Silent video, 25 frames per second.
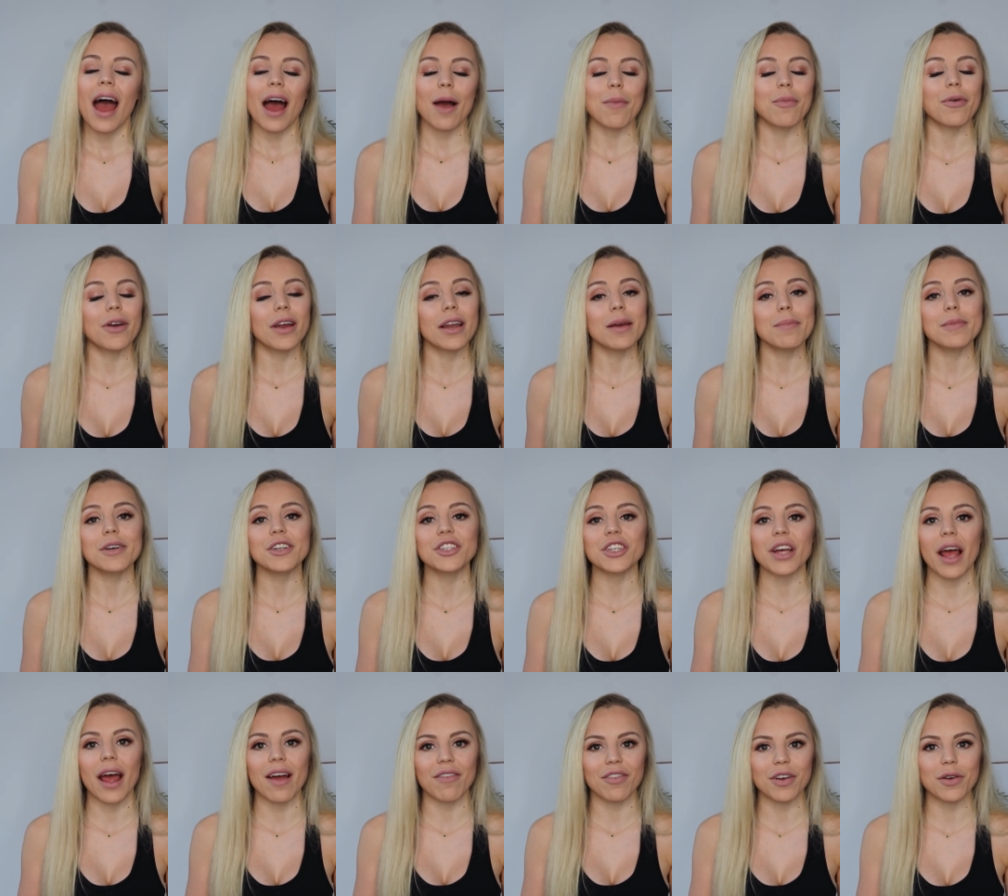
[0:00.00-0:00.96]
And pretty much
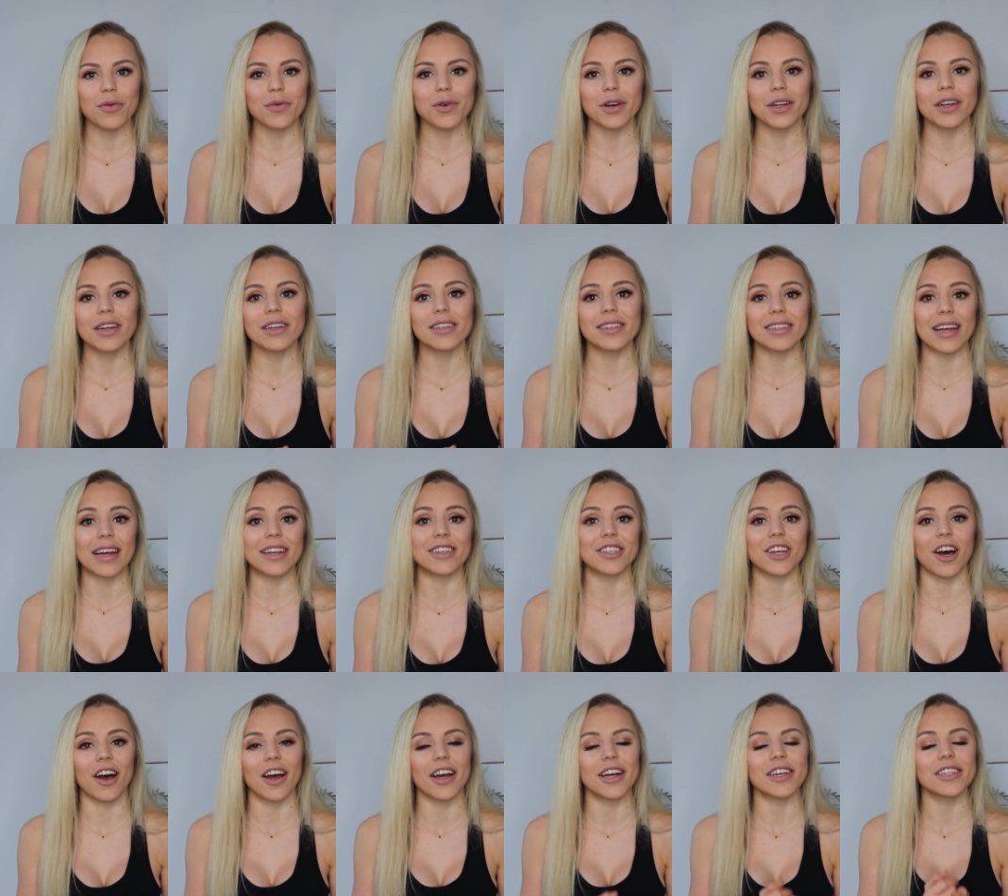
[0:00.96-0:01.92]
everyone said
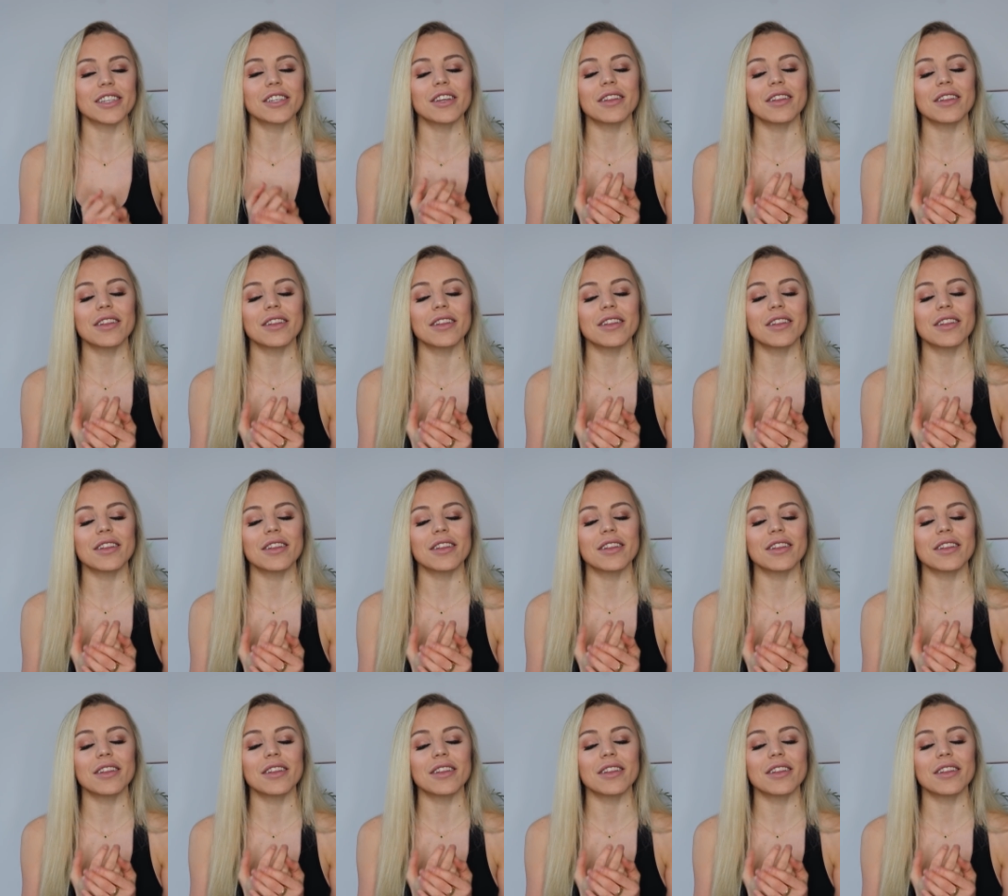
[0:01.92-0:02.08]
diet.